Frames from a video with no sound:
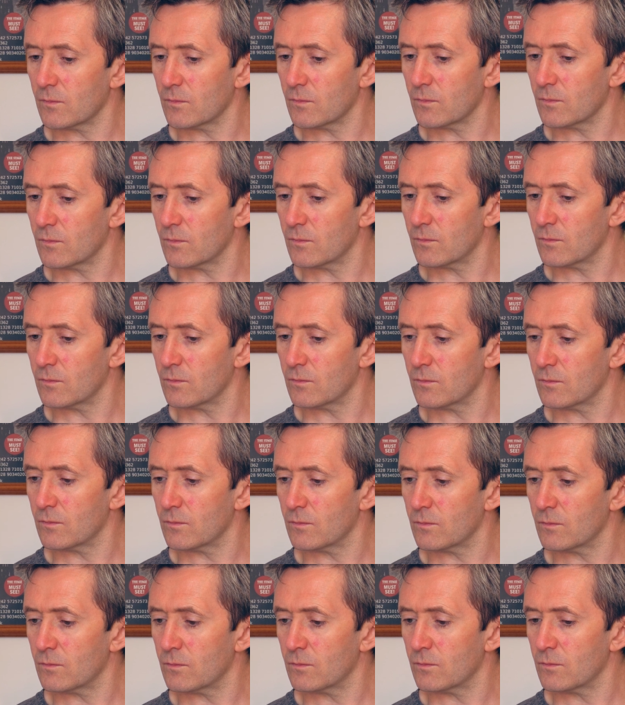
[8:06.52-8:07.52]

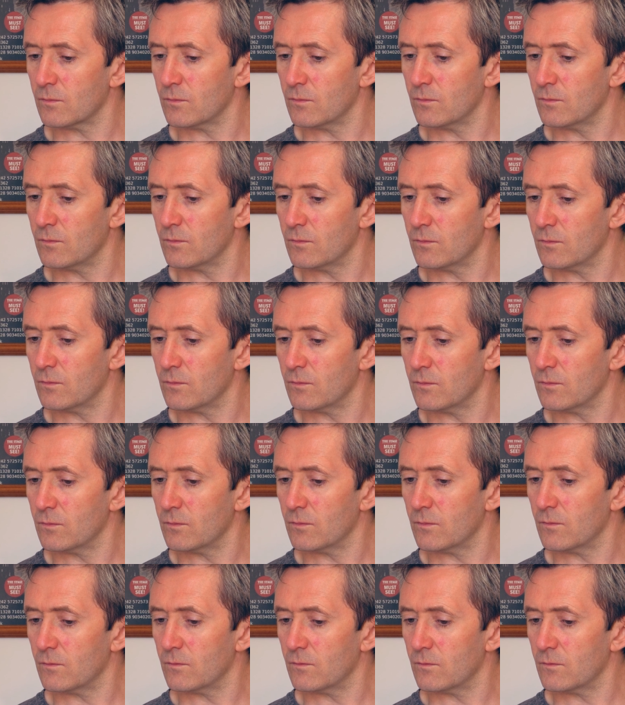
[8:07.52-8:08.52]

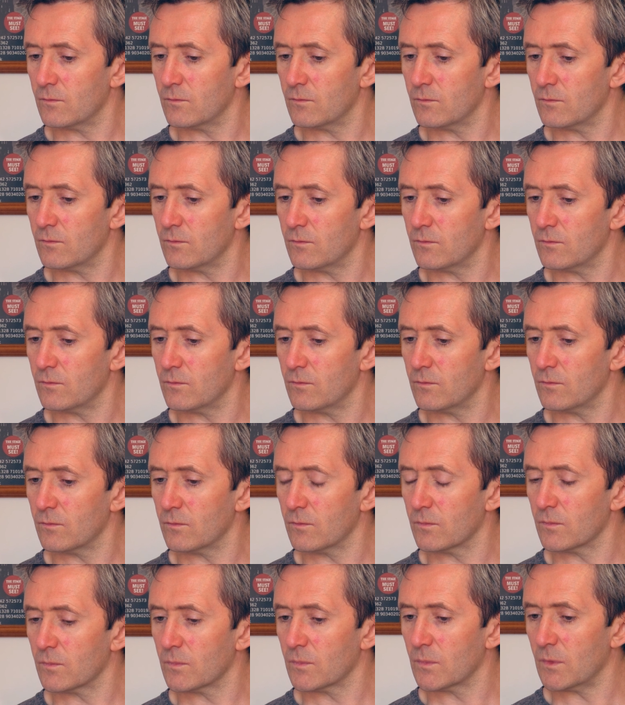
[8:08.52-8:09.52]

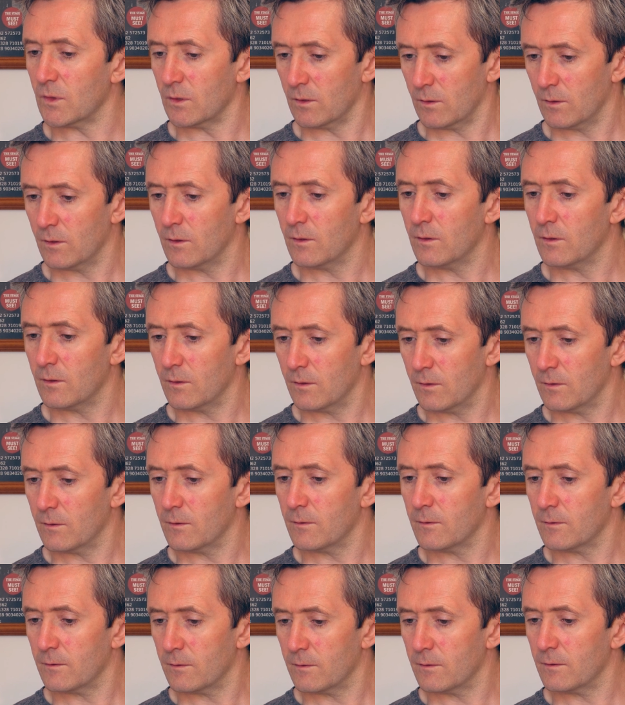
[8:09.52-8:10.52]

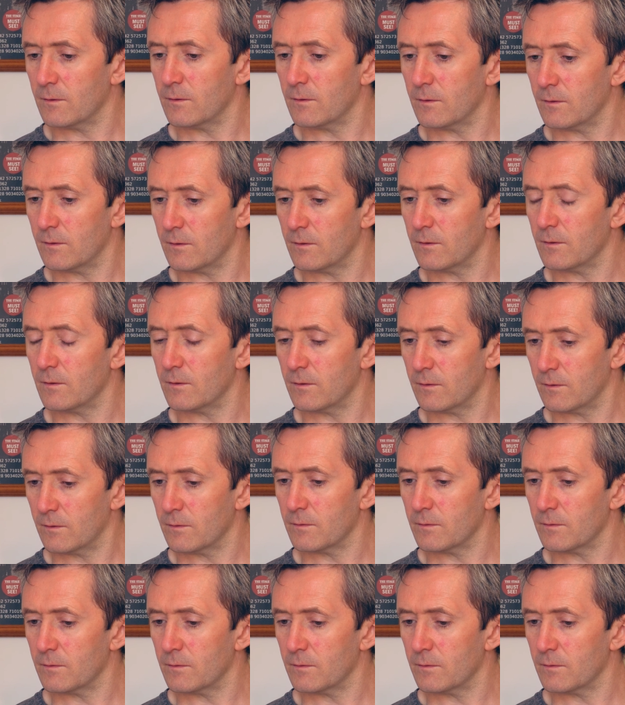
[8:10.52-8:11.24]
This person isn't speaking.